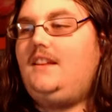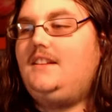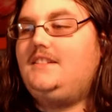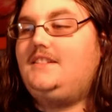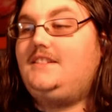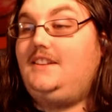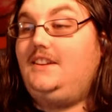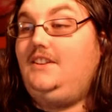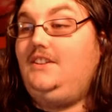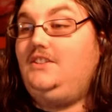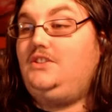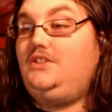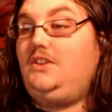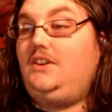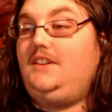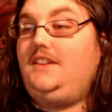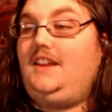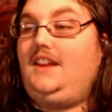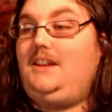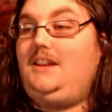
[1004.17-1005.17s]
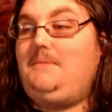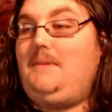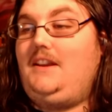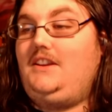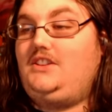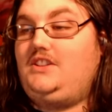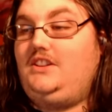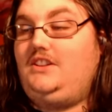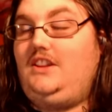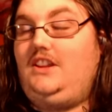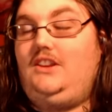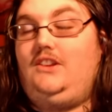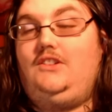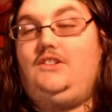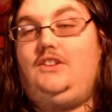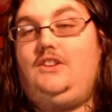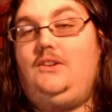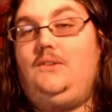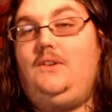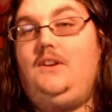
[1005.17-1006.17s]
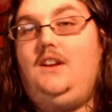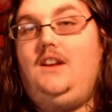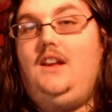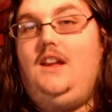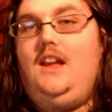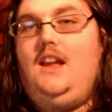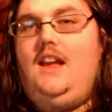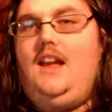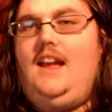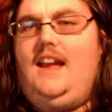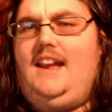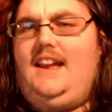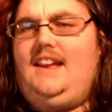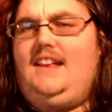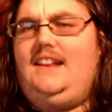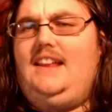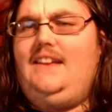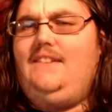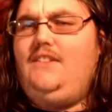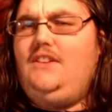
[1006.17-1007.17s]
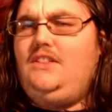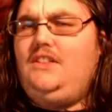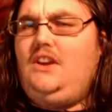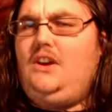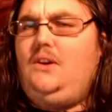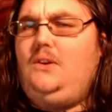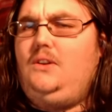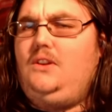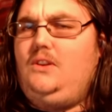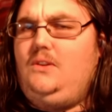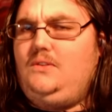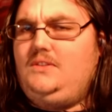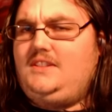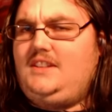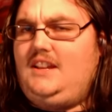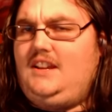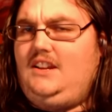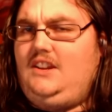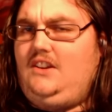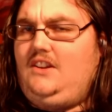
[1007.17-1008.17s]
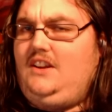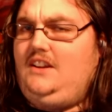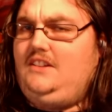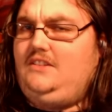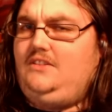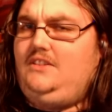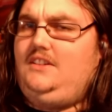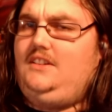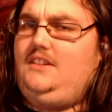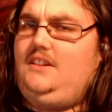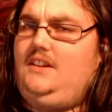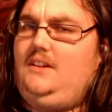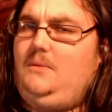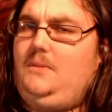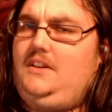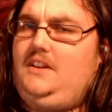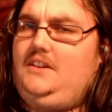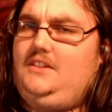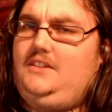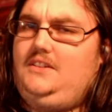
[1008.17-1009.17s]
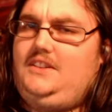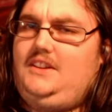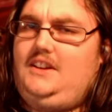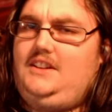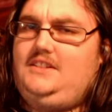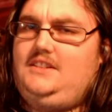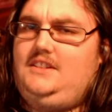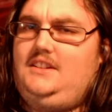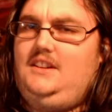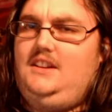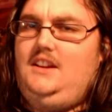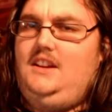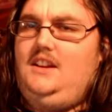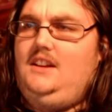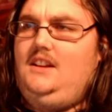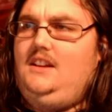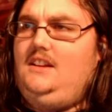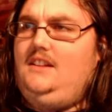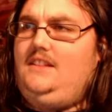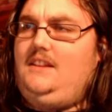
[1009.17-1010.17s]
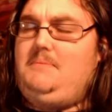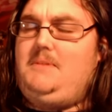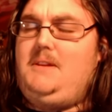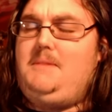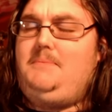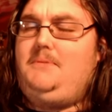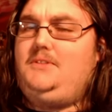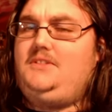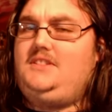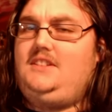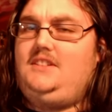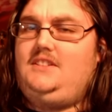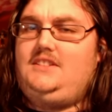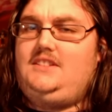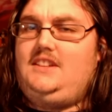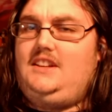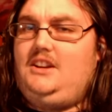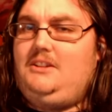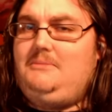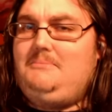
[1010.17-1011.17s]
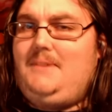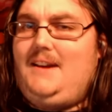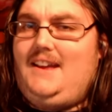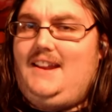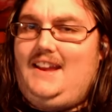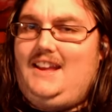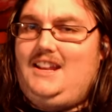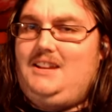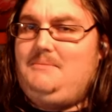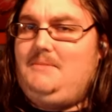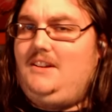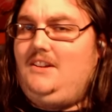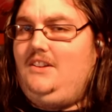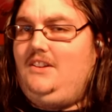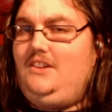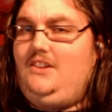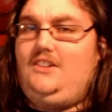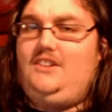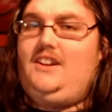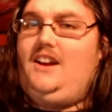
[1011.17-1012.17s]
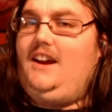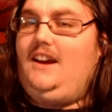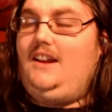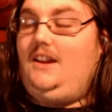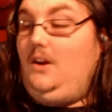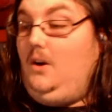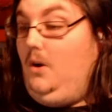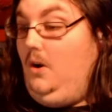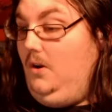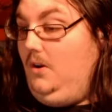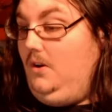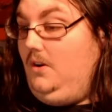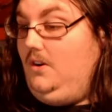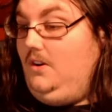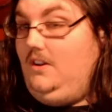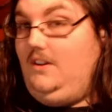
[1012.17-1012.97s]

Still enjoy the animation that you do. And even though you said in your 100,000 that people still say you're a bad animator, you're not. Oh!